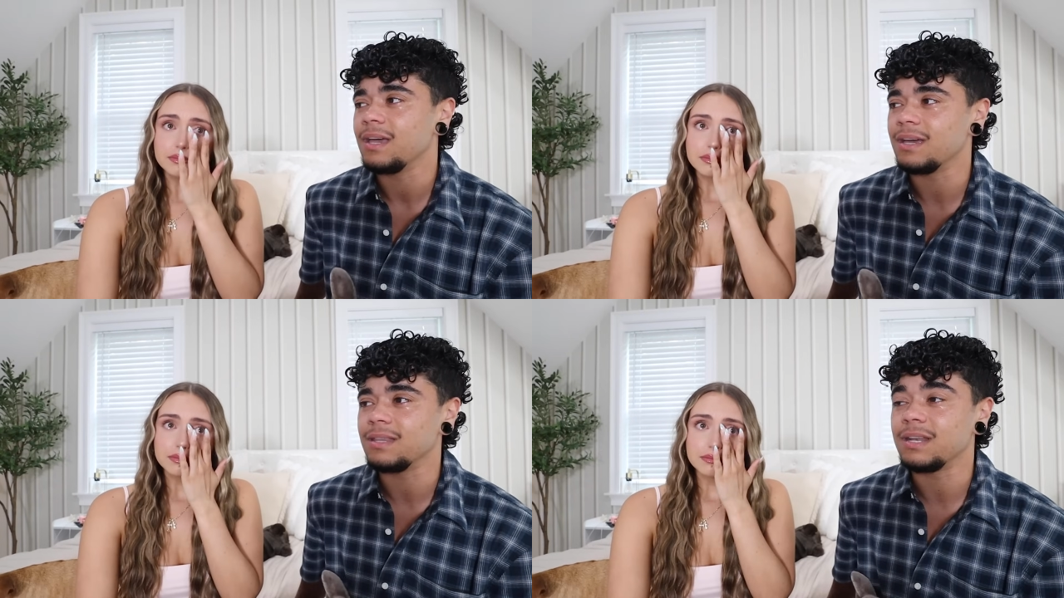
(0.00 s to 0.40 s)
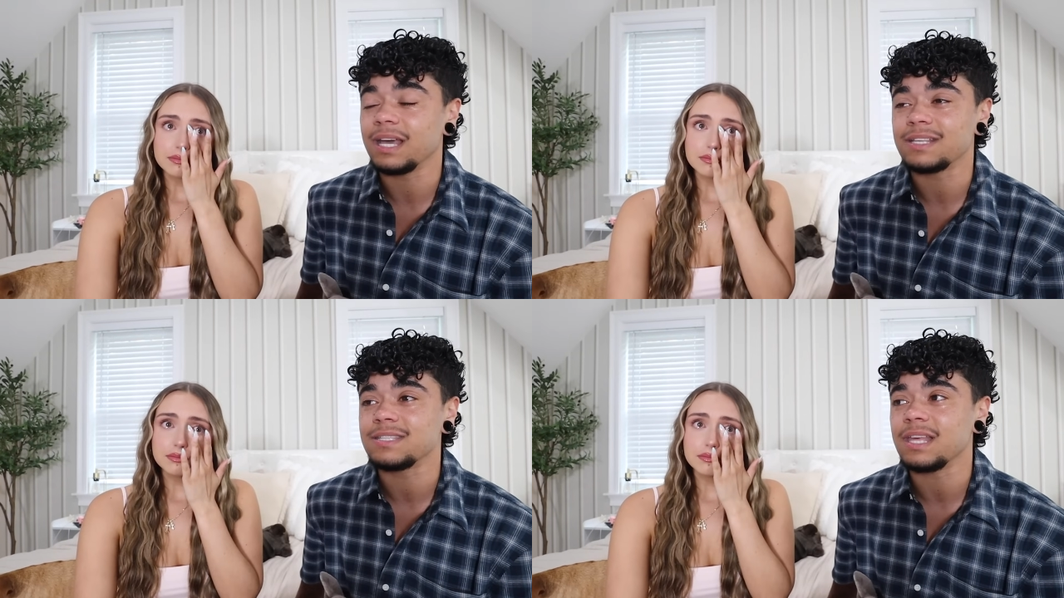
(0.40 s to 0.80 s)
Speaker 1: And the
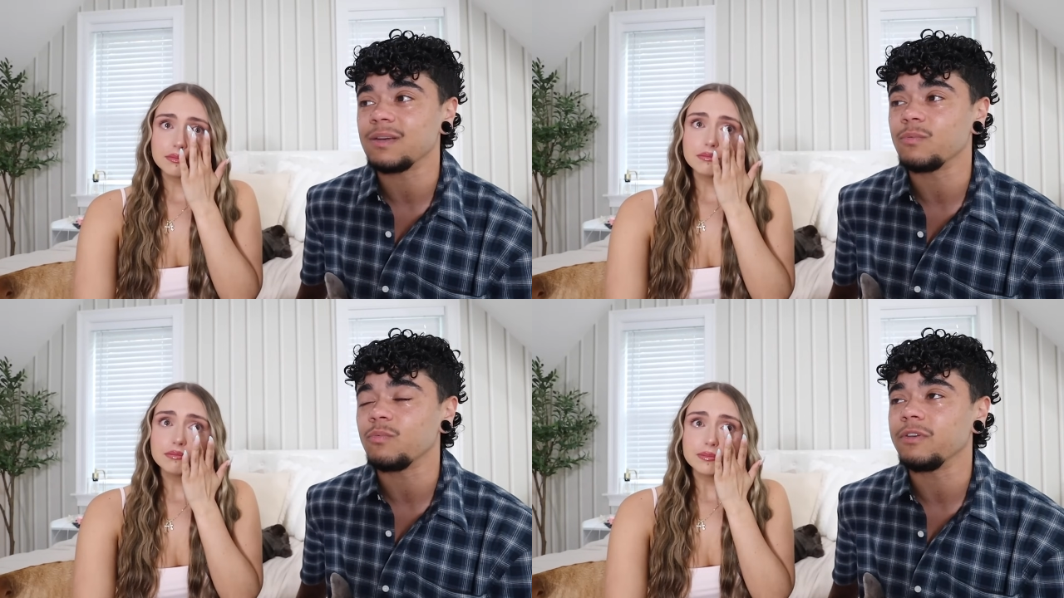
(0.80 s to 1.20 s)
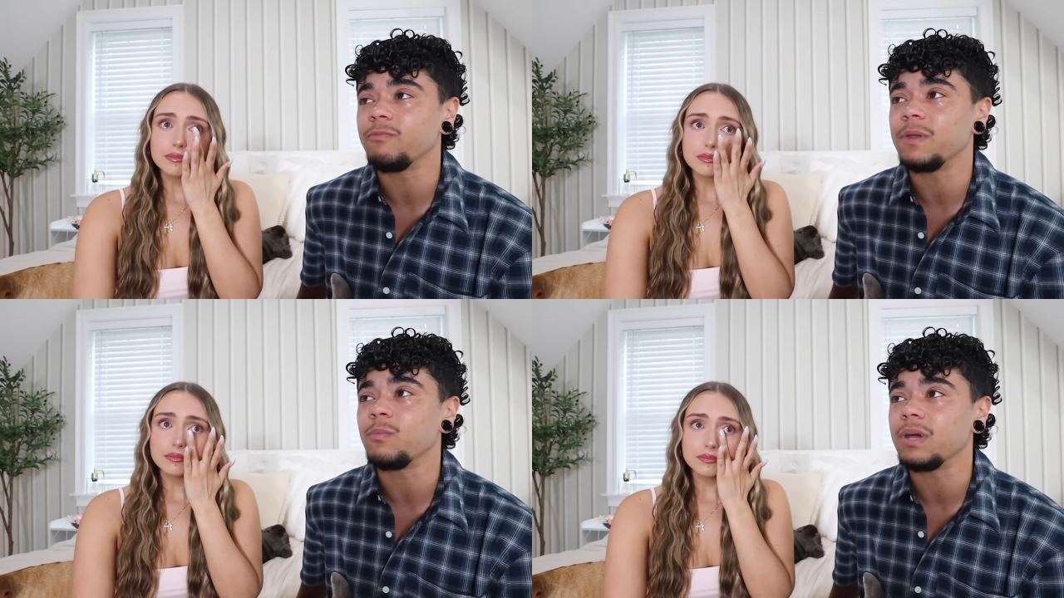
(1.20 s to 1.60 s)
next thing
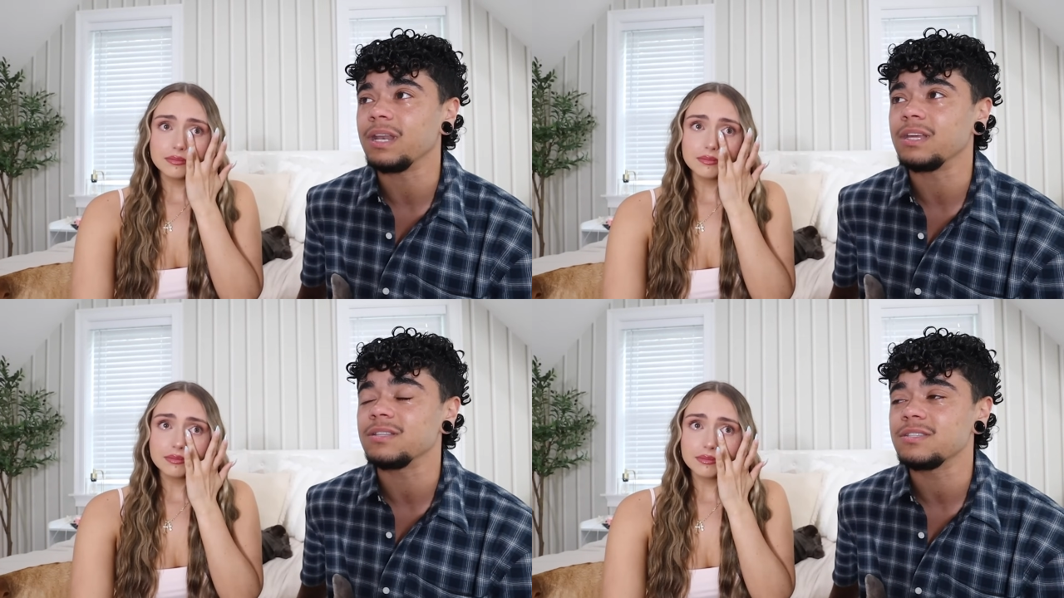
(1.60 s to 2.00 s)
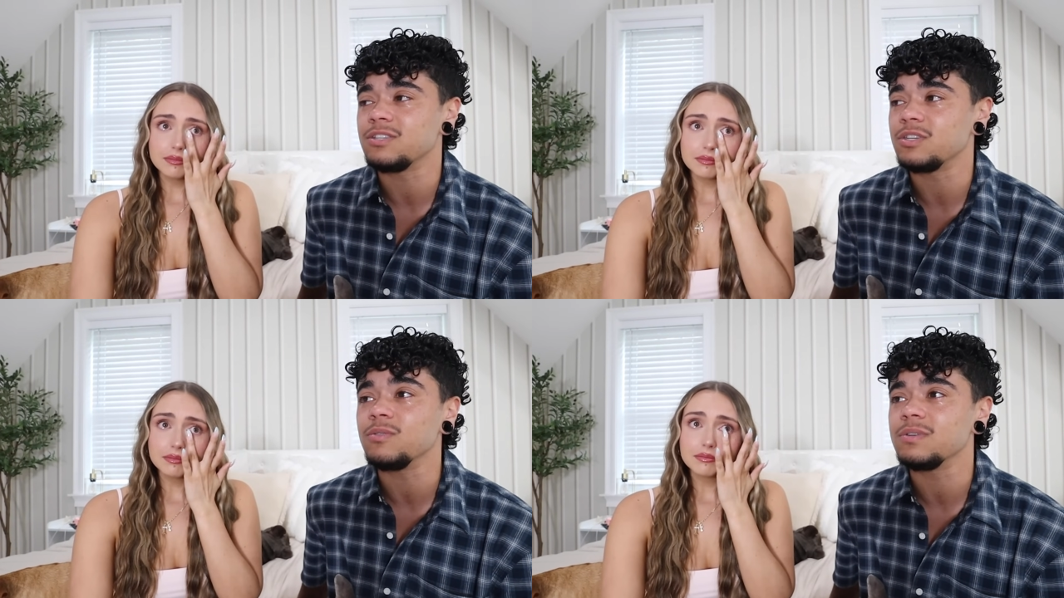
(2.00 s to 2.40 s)
we've been waiting
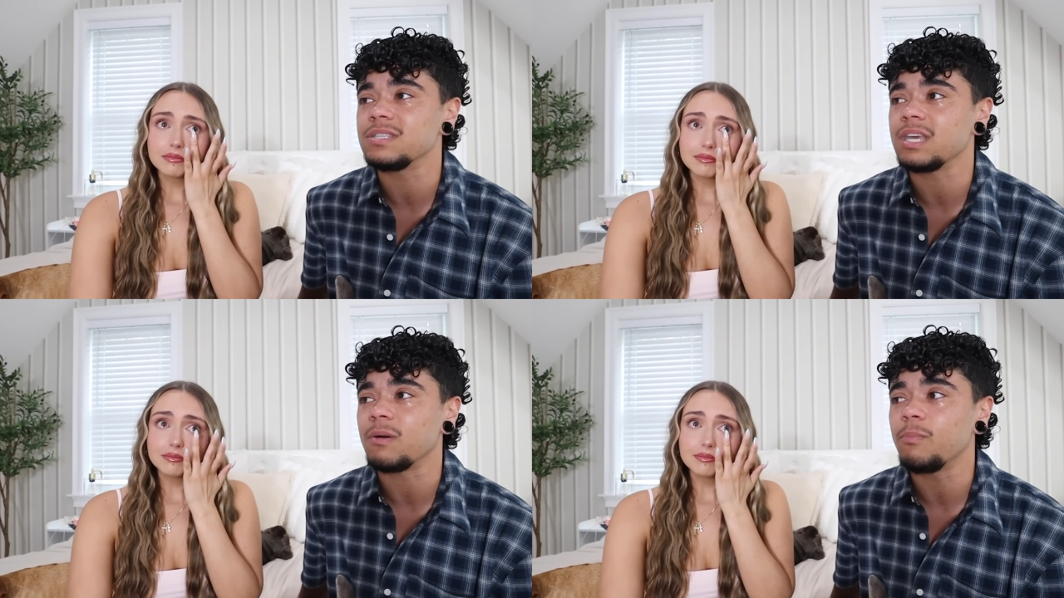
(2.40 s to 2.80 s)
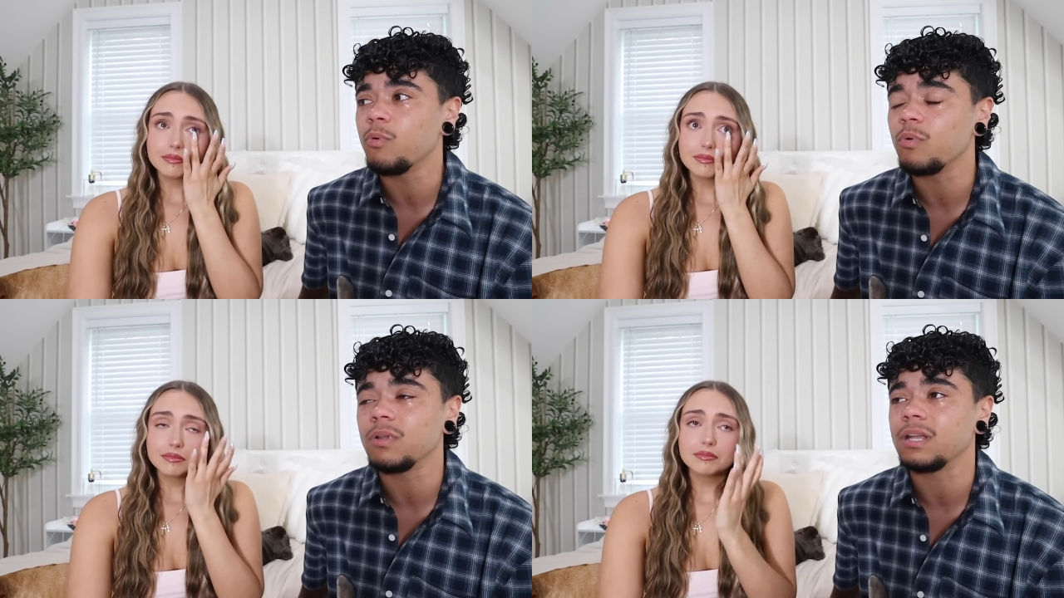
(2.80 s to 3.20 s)
to do is get a
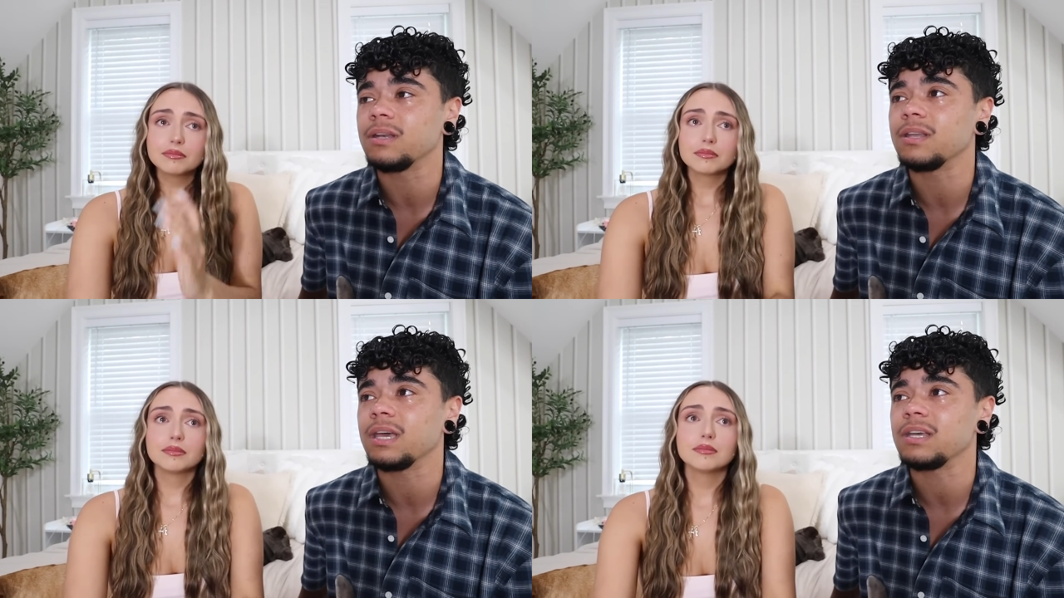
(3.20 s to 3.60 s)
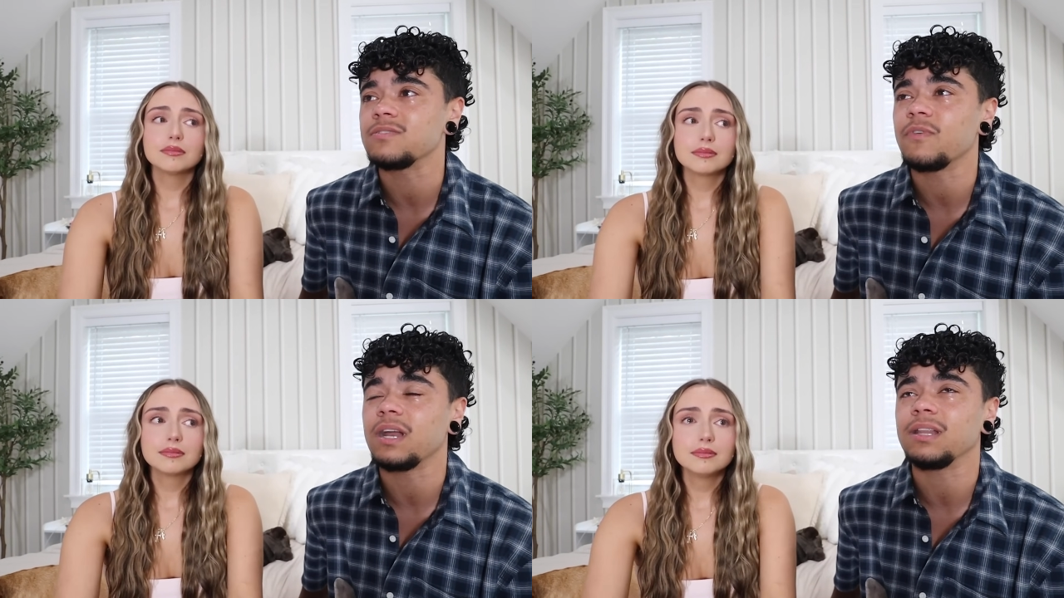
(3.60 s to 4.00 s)
pool, and, like,
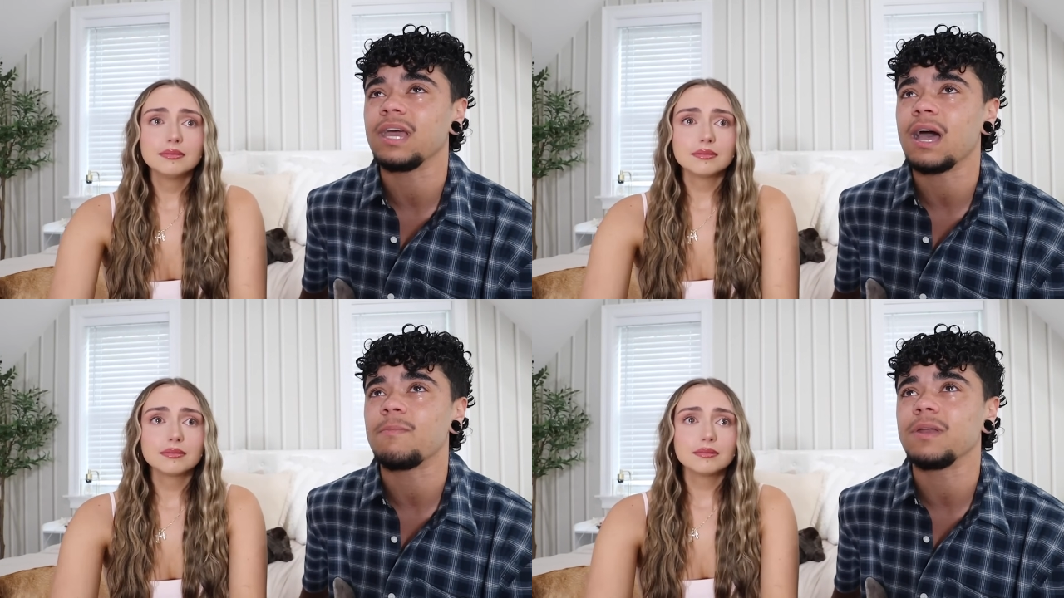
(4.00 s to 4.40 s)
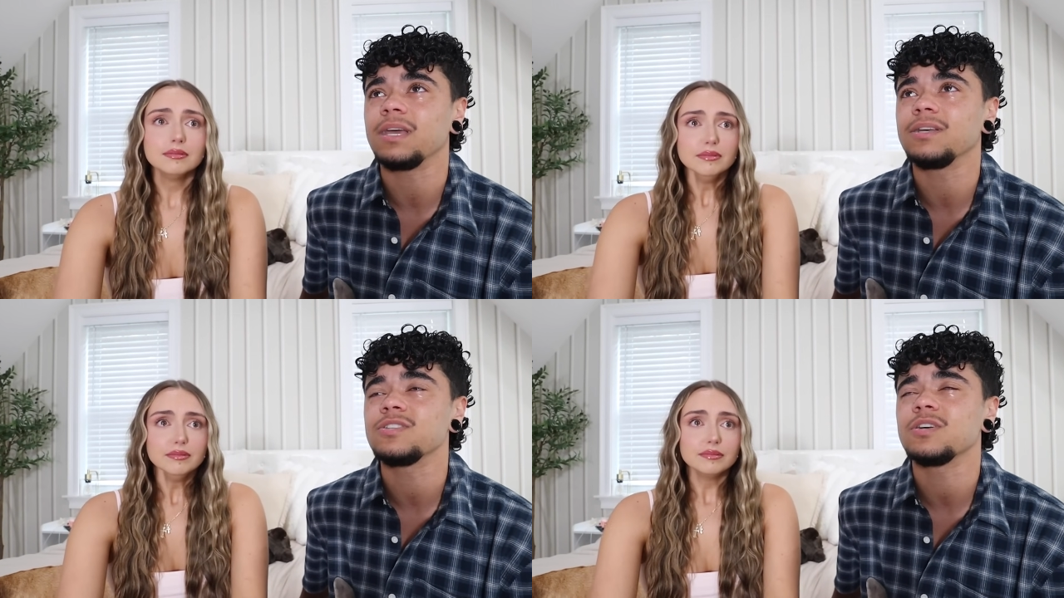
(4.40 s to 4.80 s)
it's finally
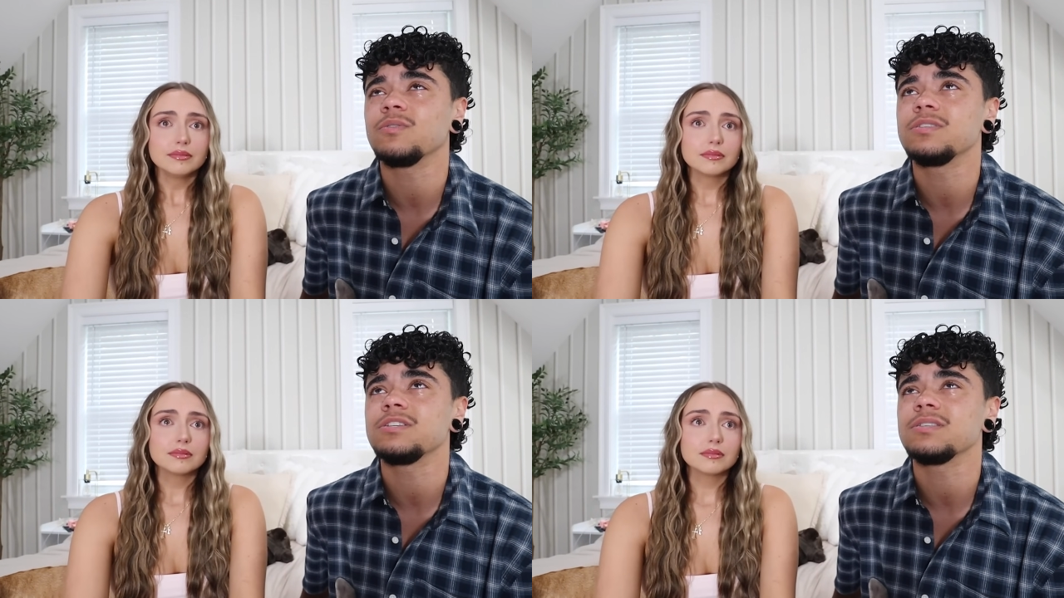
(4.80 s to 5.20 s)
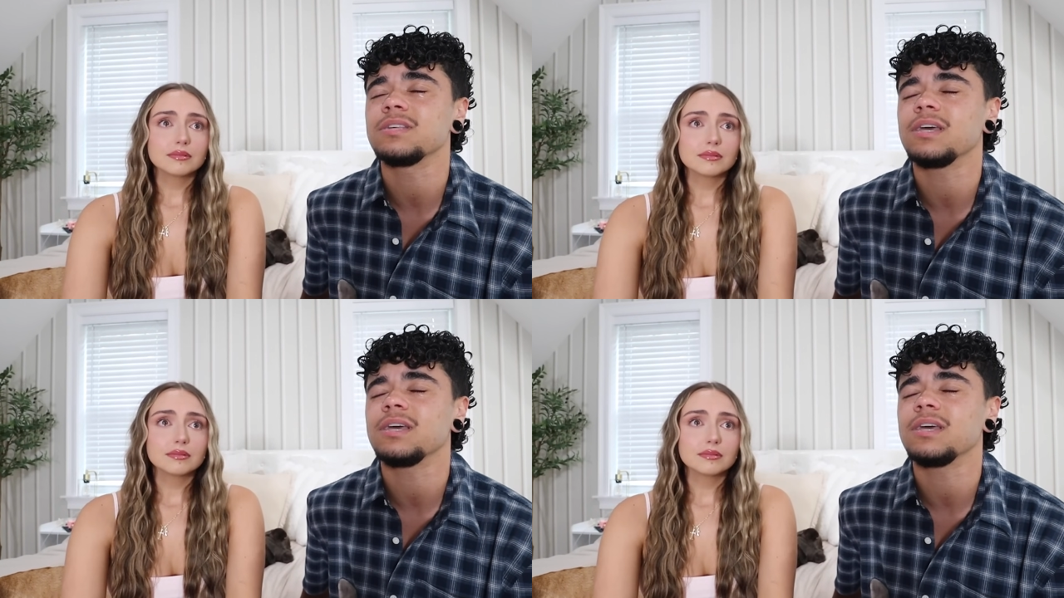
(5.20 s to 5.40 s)
happening. So it's just